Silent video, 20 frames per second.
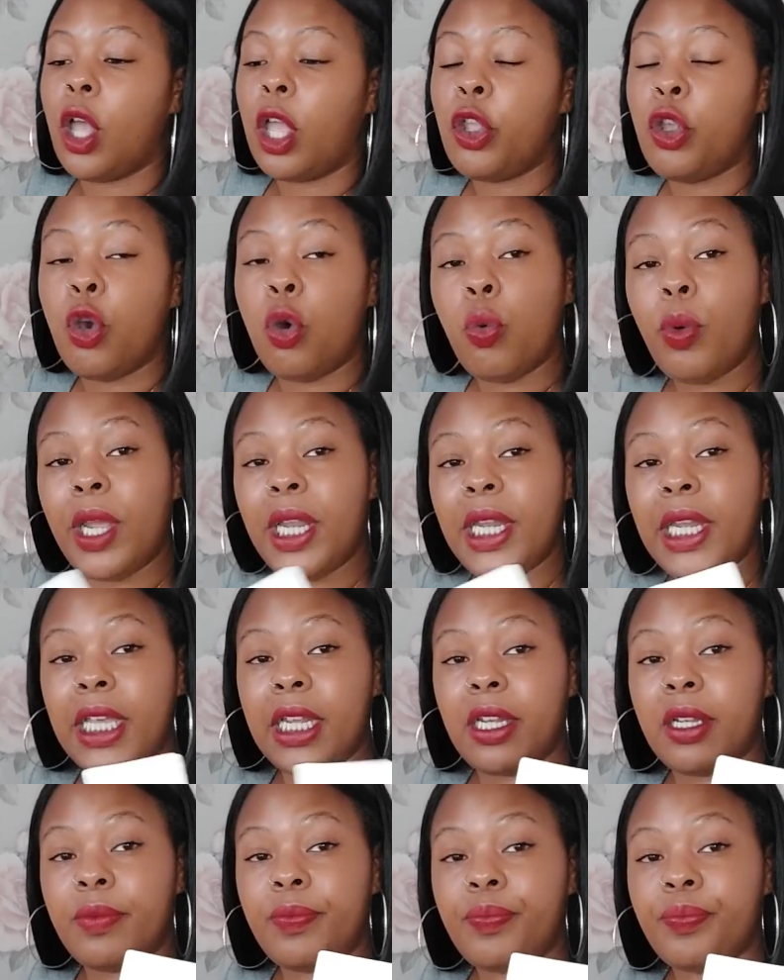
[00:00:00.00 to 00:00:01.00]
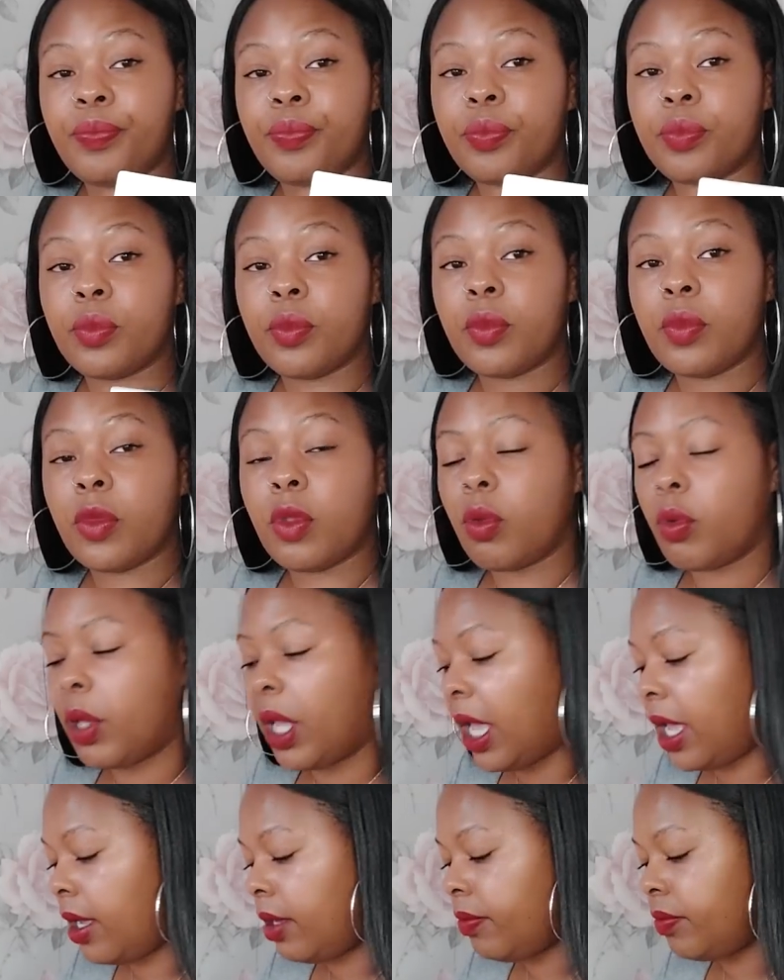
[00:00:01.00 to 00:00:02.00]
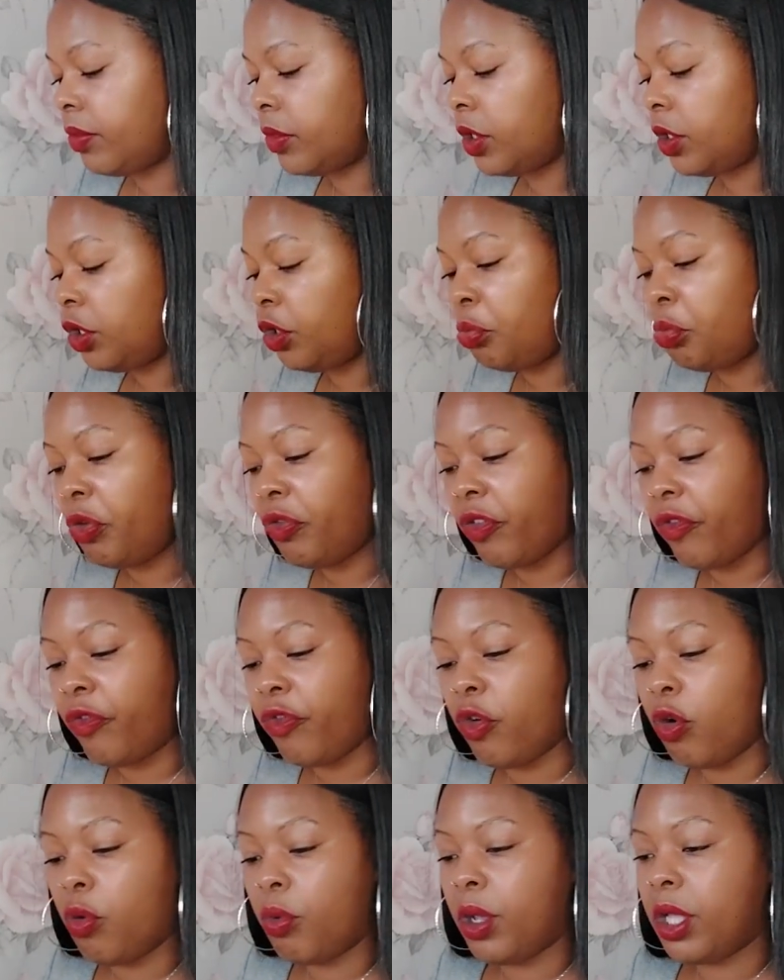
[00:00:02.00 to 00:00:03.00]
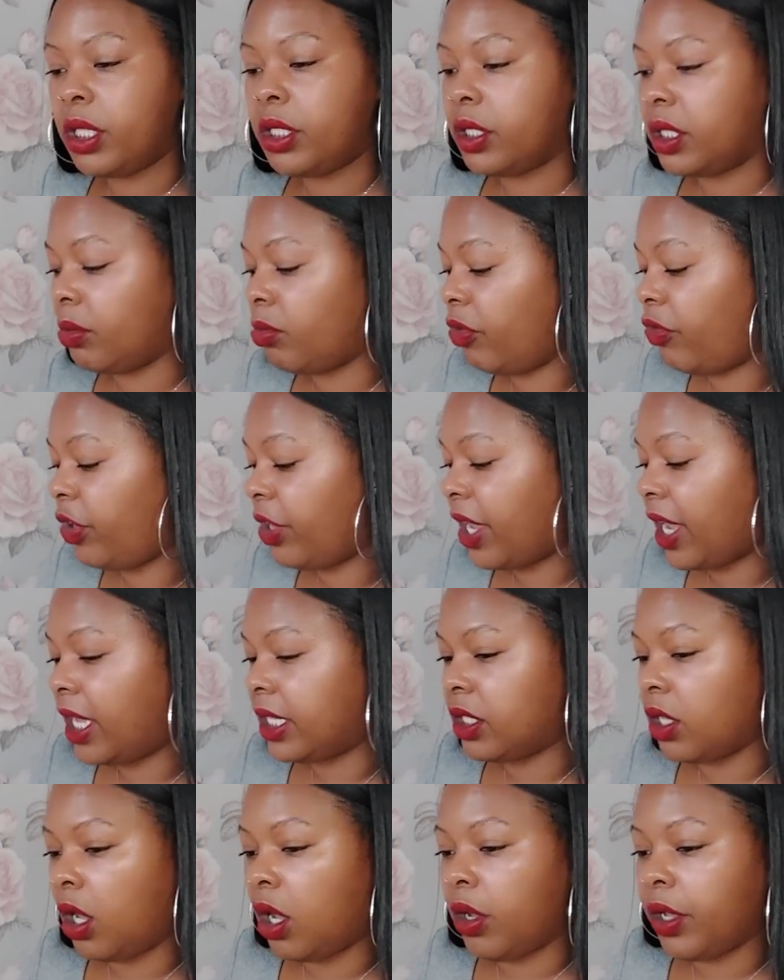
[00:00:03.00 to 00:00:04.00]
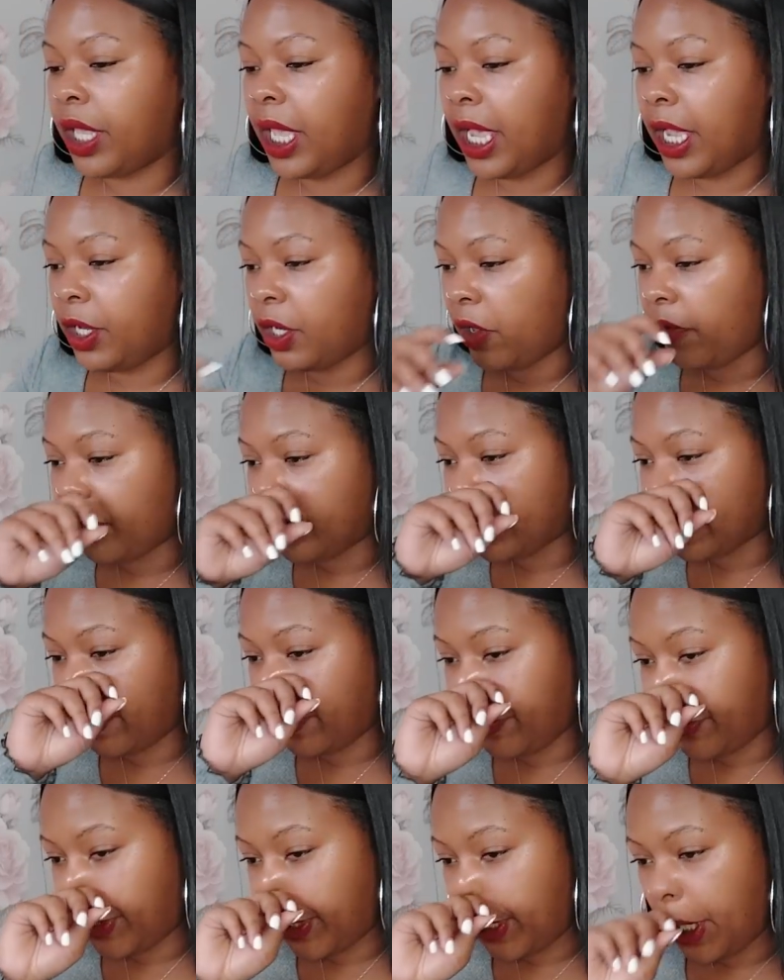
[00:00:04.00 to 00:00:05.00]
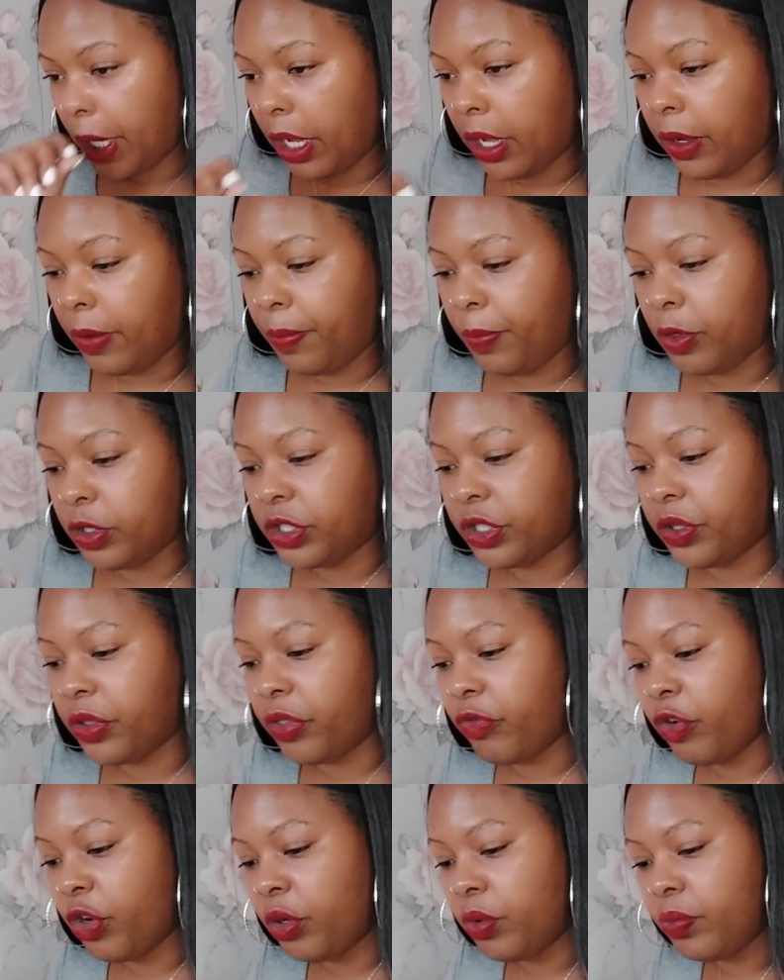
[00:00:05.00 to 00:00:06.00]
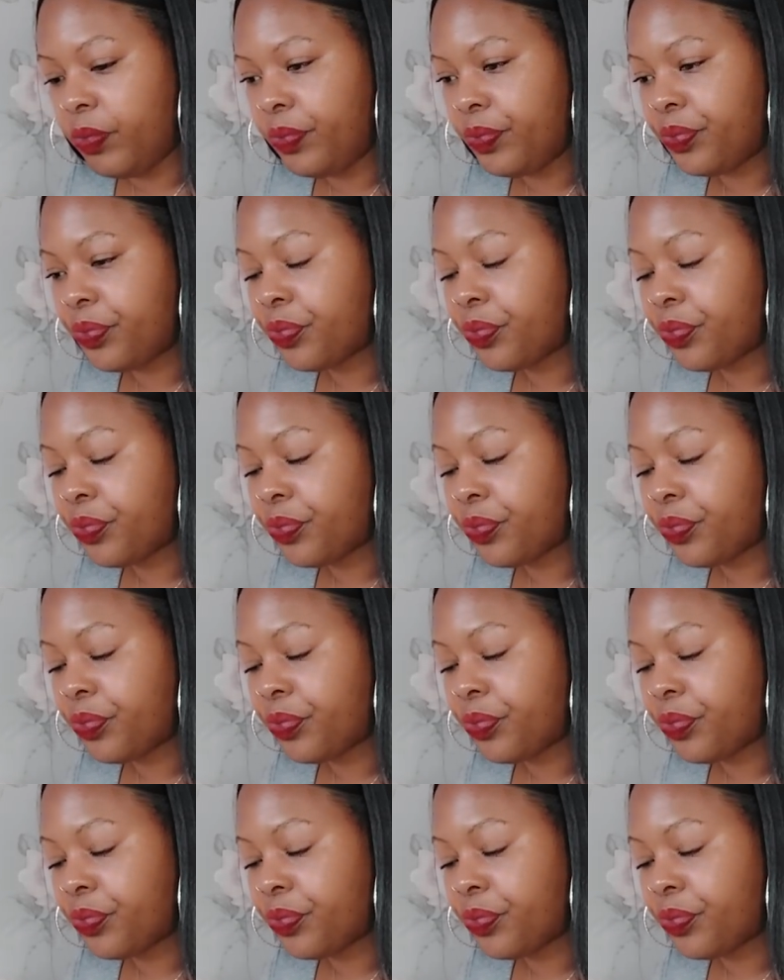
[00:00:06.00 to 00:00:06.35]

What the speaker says: You're winning, okay? You're moving forward. Some of you guys are getting over something, are pushing through.